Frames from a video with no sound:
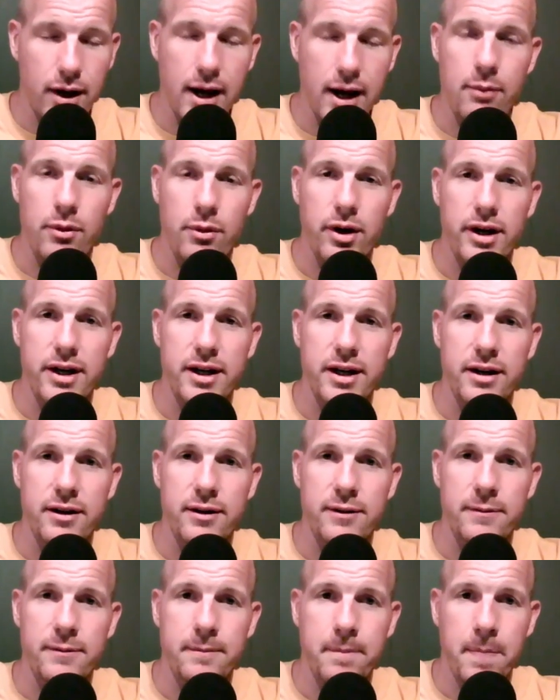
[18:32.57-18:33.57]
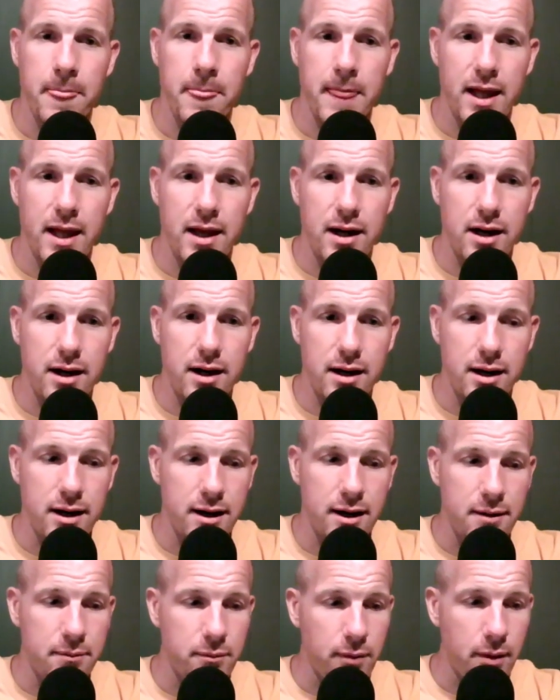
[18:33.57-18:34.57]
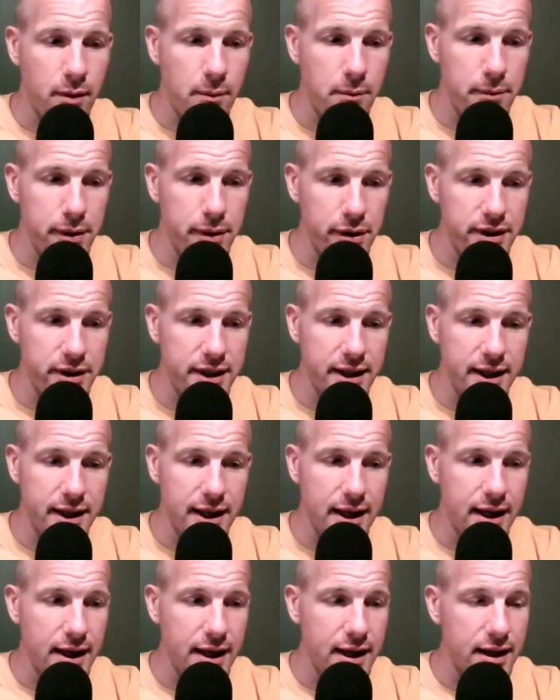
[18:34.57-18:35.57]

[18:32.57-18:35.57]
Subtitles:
I'm right here building